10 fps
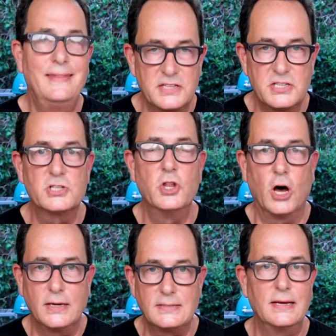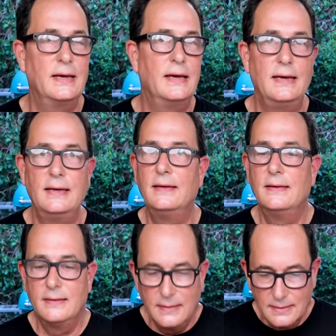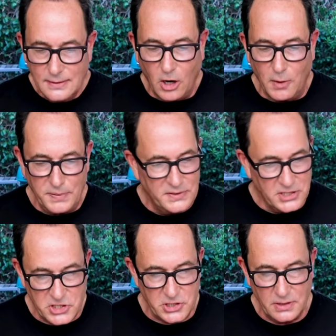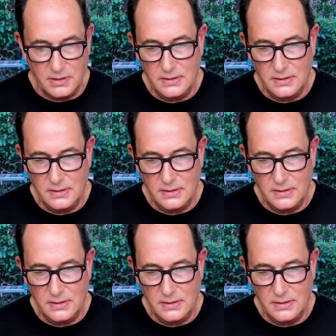this is not a competition.